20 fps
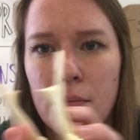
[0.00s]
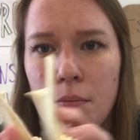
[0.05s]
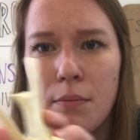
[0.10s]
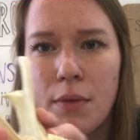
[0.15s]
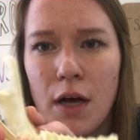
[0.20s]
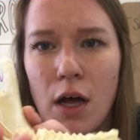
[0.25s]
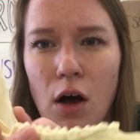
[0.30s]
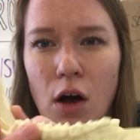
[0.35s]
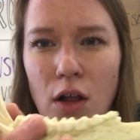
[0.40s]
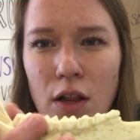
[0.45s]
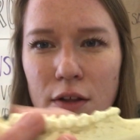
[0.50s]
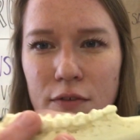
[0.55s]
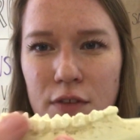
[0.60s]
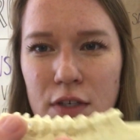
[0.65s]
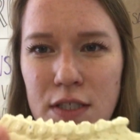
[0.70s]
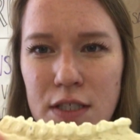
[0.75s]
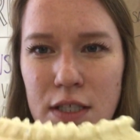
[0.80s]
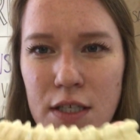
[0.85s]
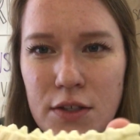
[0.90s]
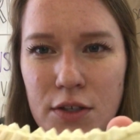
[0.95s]
but all of
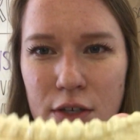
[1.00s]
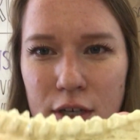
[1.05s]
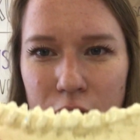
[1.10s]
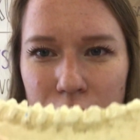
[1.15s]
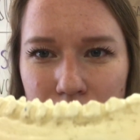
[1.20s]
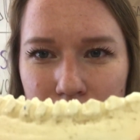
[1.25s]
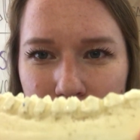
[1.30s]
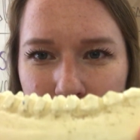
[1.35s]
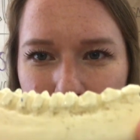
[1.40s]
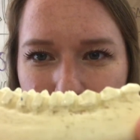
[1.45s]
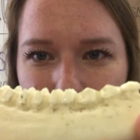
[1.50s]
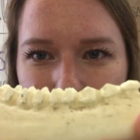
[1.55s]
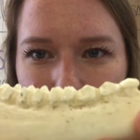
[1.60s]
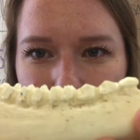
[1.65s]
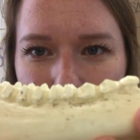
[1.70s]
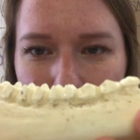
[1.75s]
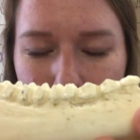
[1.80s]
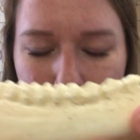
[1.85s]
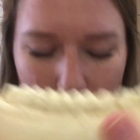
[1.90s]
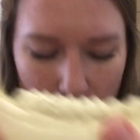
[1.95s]
these teeth are kind of the
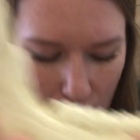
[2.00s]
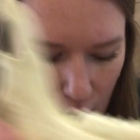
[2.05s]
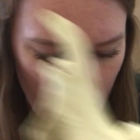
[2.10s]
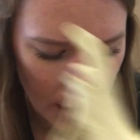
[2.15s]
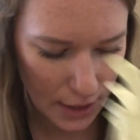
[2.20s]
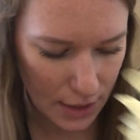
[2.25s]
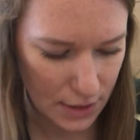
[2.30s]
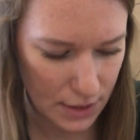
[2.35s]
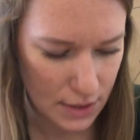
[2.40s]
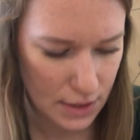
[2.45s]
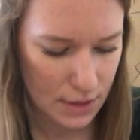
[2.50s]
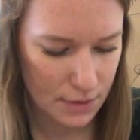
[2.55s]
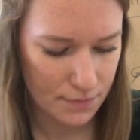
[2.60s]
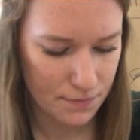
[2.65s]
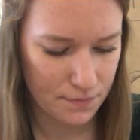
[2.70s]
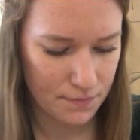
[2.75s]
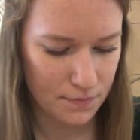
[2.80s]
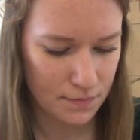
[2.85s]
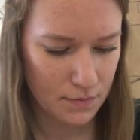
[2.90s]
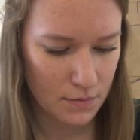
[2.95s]
same height,
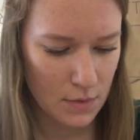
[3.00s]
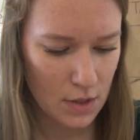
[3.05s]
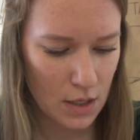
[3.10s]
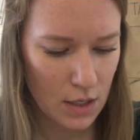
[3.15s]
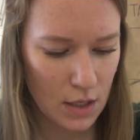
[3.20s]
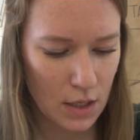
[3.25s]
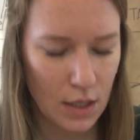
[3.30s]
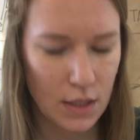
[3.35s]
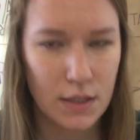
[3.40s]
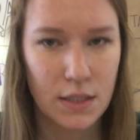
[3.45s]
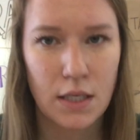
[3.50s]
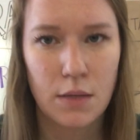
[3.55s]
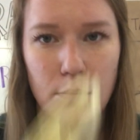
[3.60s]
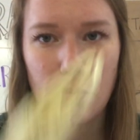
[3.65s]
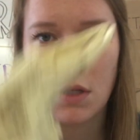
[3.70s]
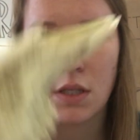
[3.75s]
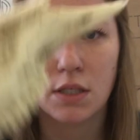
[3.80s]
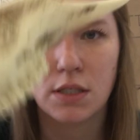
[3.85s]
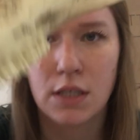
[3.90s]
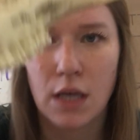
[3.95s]
and same
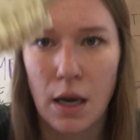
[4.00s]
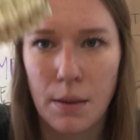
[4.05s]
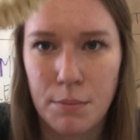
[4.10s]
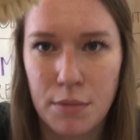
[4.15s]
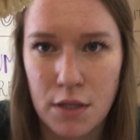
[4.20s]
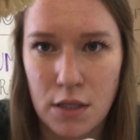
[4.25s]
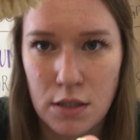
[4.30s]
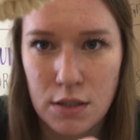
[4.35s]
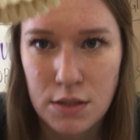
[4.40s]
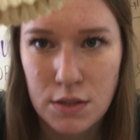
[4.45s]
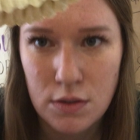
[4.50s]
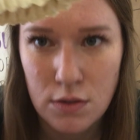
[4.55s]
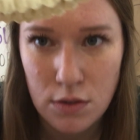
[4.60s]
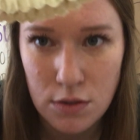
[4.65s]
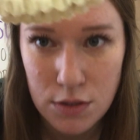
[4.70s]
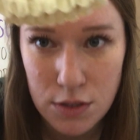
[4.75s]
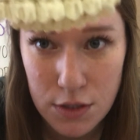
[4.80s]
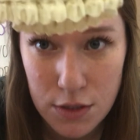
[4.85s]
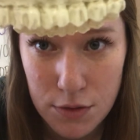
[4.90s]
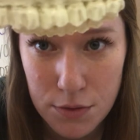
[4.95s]
with the top of the
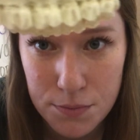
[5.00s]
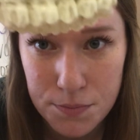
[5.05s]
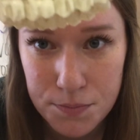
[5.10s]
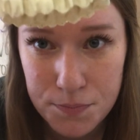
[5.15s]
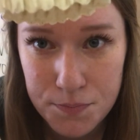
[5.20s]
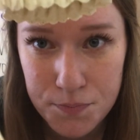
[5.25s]
skull too.